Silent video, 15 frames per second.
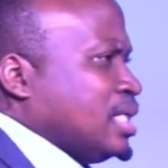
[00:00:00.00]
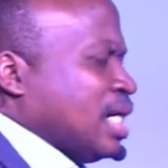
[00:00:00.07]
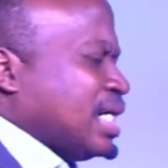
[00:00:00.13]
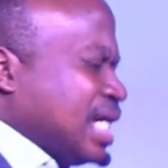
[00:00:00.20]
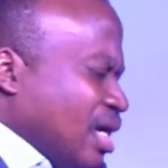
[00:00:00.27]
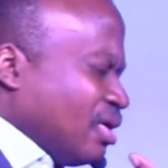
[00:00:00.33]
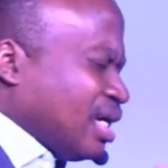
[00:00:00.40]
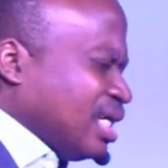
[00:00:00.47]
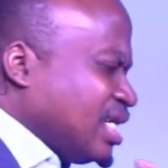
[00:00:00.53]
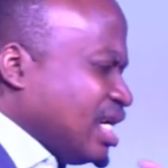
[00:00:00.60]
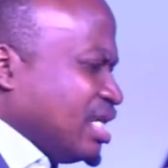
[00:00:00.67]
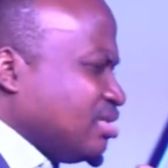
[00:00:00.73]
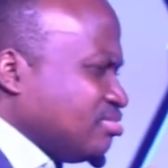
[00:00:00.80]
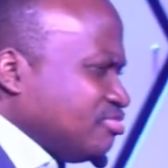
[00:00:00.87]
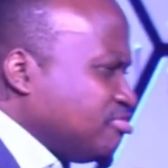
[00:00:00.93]
And how can
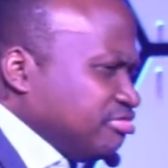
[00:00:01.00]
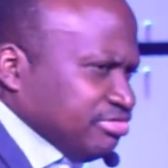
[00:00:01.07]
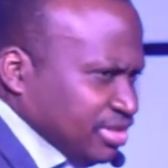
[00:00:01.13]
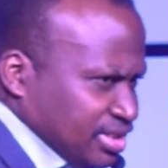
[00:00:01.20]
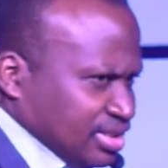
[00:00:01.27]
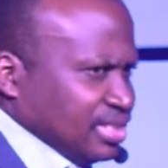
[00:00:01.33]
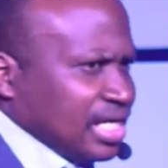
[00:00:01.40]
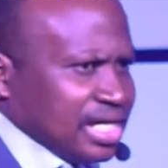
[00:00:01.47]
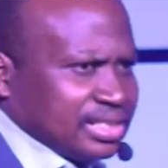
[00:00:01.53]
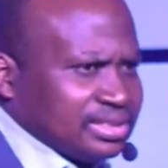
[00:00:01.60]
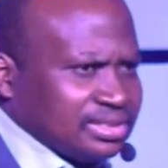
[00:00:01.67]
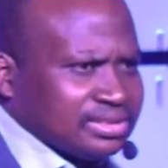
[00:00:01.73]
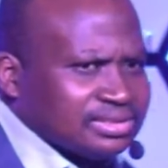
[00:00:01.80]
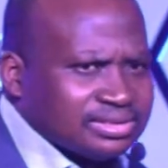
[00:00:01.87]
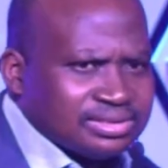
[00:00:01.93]
I fix
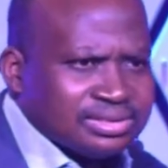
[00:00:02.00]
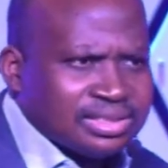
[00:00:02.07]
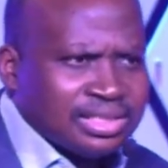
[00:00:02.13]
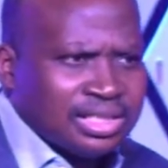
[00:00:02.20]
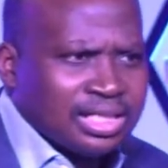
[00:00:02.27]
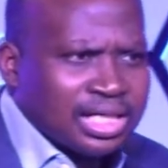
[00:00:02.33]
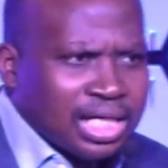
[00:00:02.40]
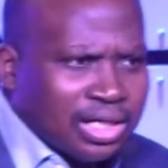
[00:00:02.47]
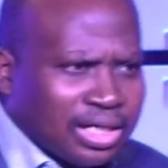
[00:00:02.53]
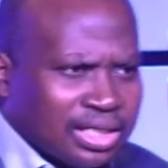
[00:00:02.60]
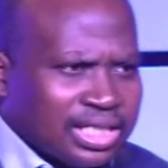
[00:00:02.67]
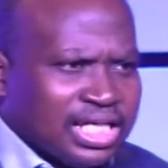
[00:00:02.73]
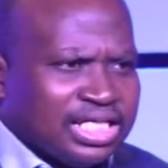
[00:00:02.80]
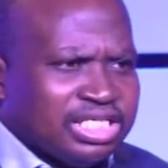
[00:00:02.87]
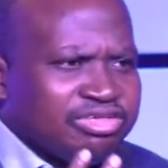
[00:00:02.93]
that? How can
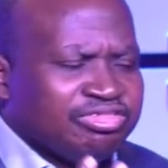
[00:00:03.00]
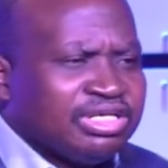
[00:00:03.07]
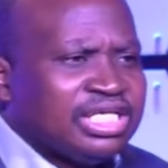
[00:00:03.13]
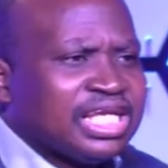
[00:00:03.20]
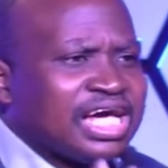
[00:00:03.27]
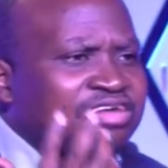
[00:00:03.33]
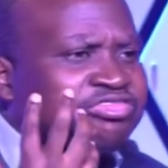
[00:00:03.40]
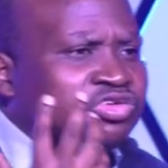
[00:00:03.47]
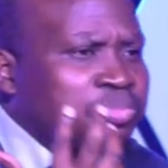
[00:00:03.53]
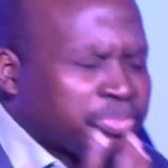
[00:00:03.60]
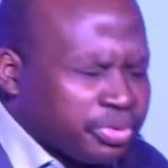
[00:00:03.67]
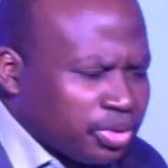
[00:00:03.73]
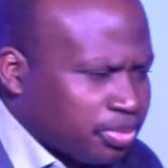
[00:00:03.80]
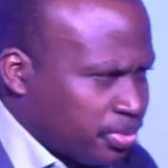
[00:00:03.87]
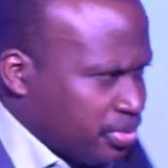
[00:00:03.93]
I live a life of
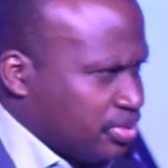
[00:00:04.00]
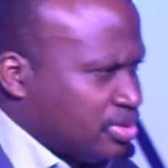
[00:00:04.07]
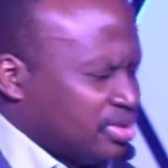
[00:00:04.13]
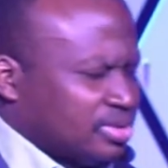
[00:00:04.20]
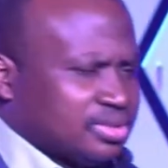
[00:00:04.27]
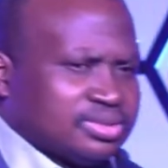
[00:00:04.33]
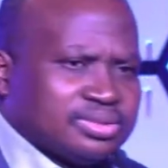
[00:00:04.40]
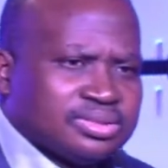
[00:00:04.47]
purpose?